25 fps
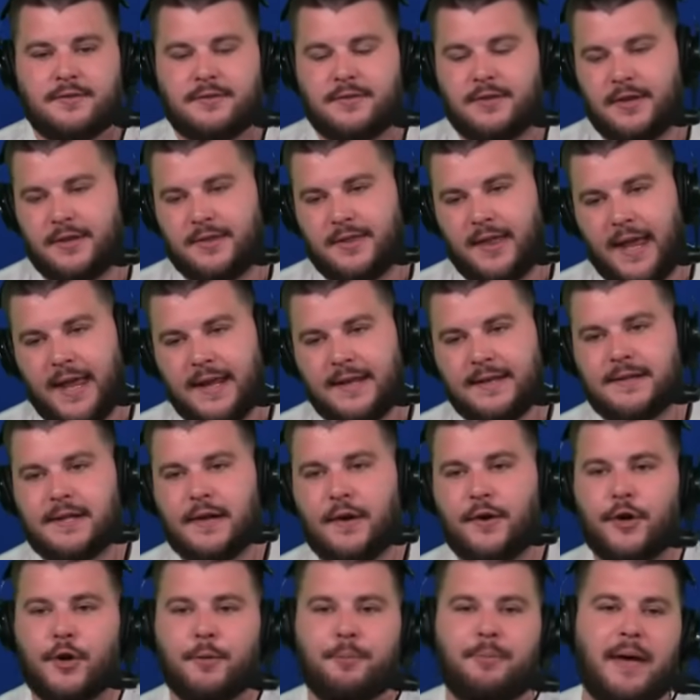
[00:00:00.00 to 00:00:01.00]
The
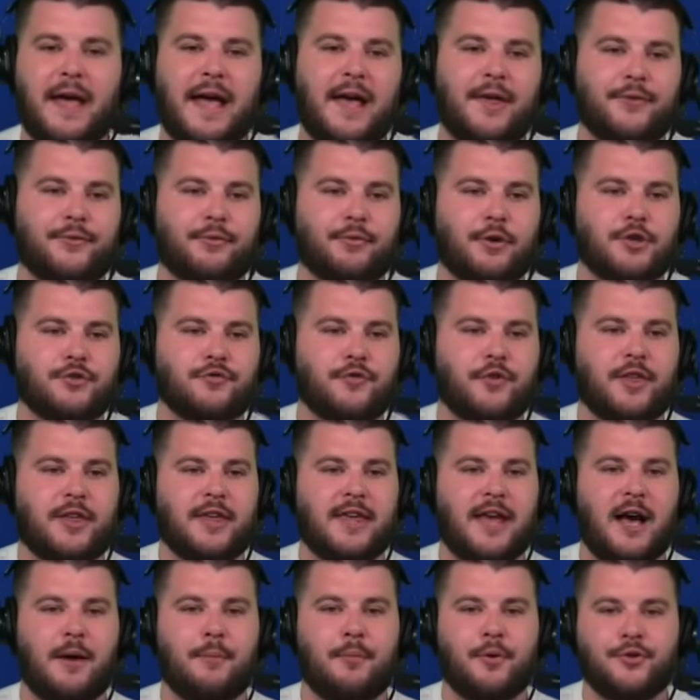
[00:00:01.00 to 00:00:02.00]
interior pass rush for the
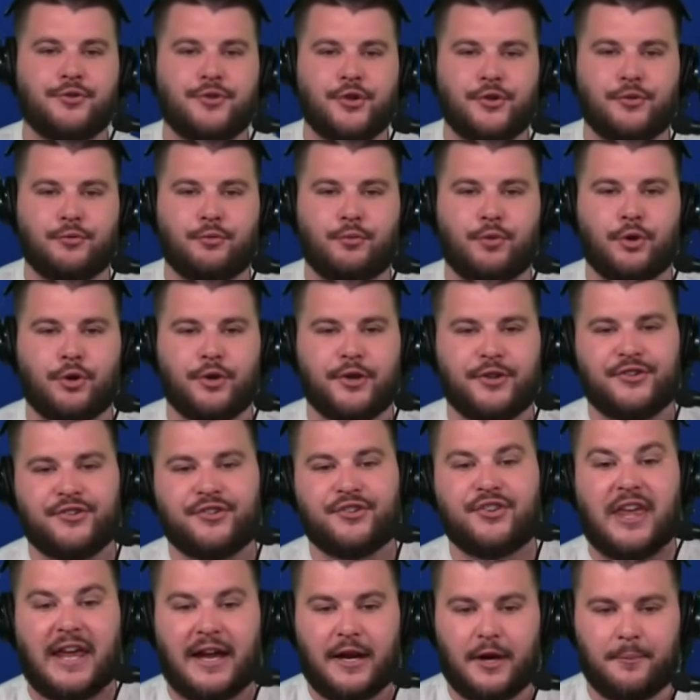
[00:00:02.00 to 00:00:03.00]
Cowboys doesn't really
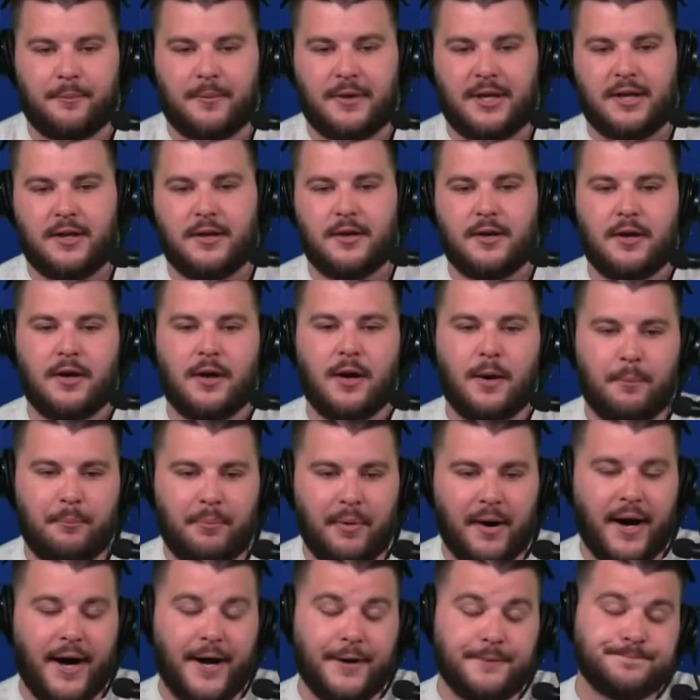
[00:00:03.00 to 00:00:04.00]
scare me.
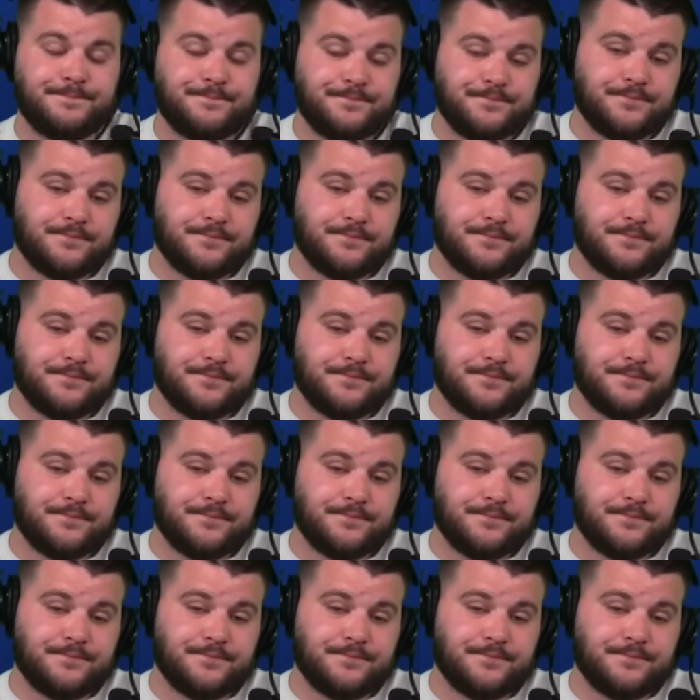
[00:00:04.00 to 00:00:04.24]
But